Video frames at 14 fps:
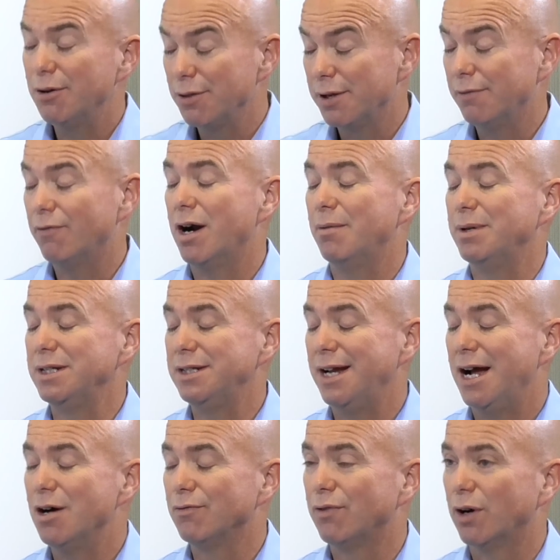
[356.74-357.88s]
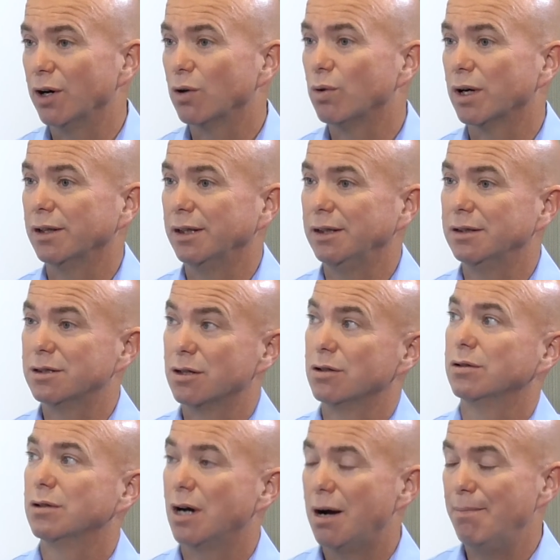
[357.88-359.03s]
tear the environment down very quickly
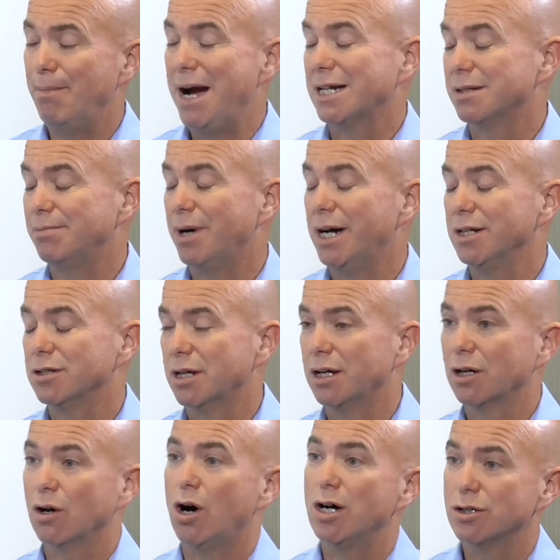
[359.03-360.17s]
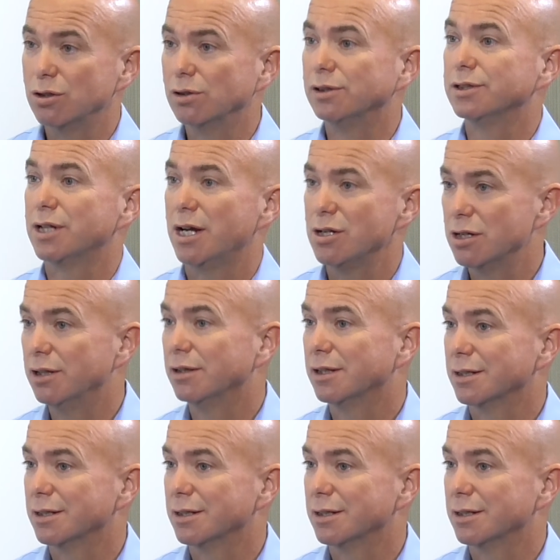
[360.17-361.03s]
to uh, maximize uh, cost utilization